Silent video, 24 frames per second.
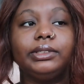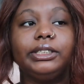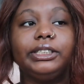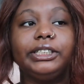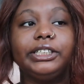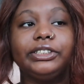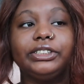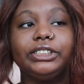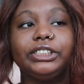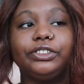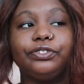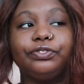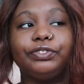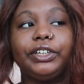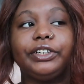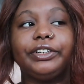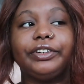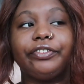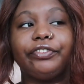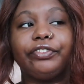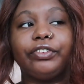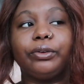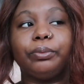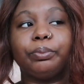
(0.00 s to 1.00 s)
there is
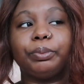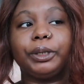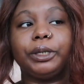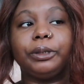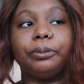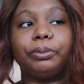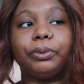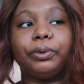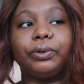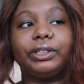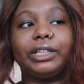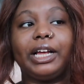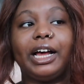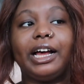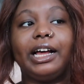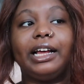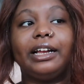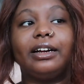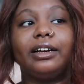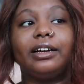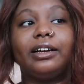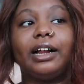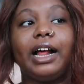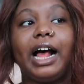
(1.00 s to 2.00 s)
very few people
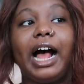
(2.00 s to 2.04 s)
that,